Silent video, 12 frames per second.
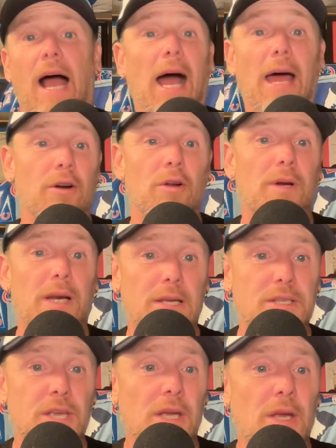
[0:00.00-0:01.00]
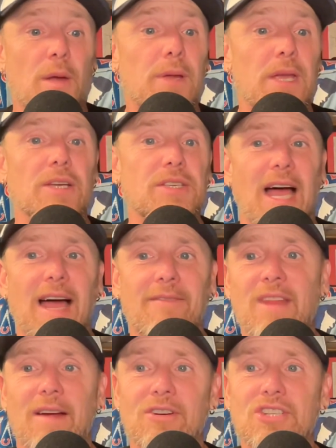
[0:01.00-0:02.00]
I don't know what it is, because I've
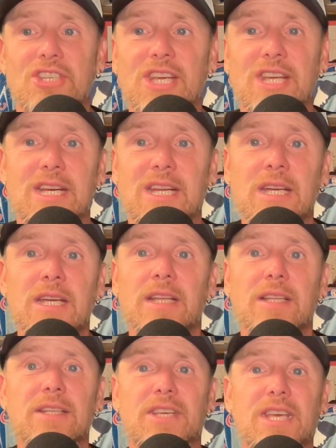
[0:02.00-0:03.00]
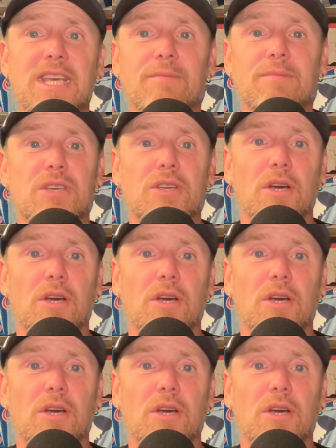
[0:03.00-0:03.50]
never seen teams